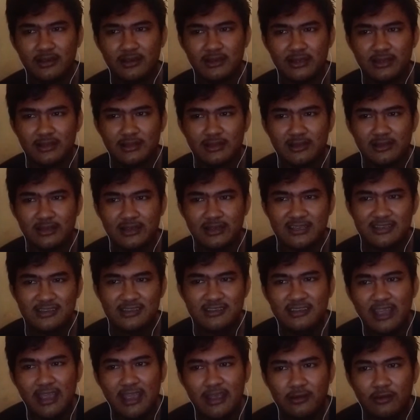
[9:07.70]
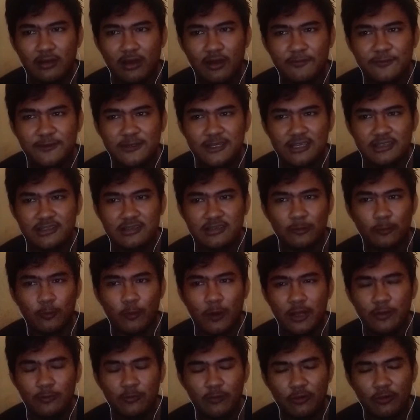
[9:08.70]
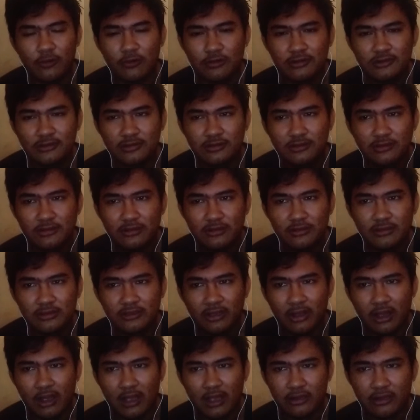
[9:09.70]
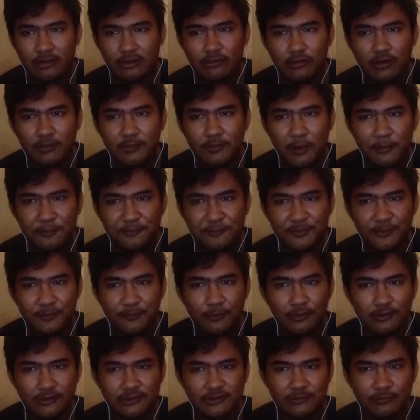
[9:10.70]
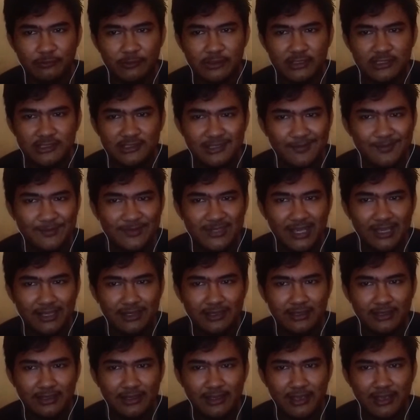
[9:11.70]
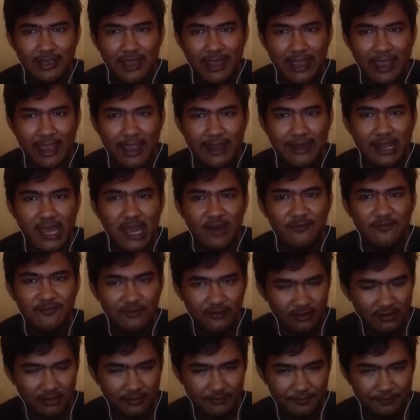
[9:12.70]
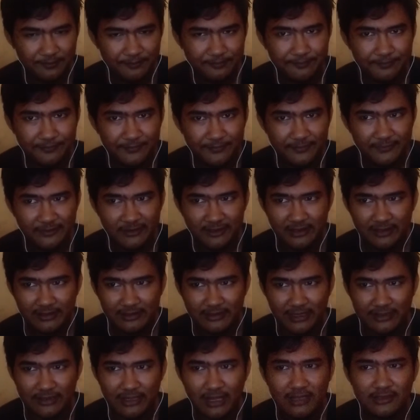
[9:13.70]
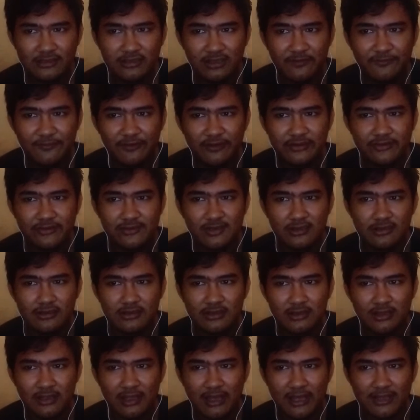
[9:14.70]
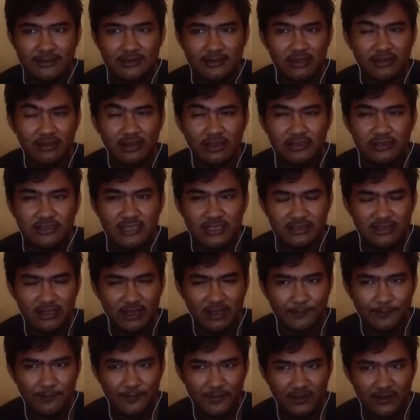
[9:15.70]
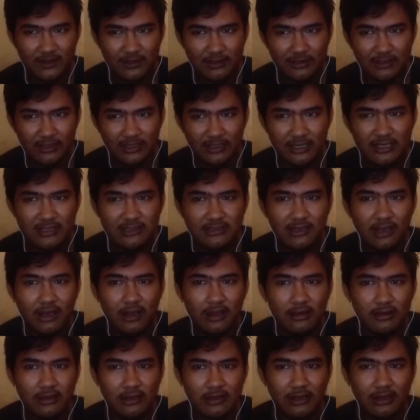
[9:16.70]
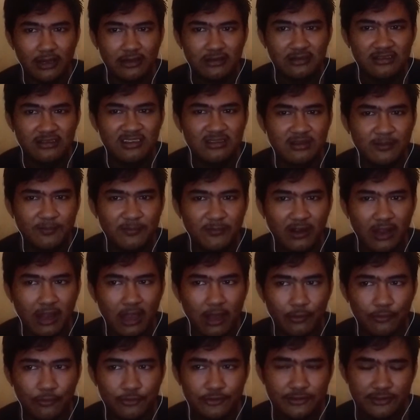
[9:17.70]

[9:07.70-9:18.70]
Instead of just one word, a group of the words with subject and a verb can also function as an adjective. It is called an adjective clause.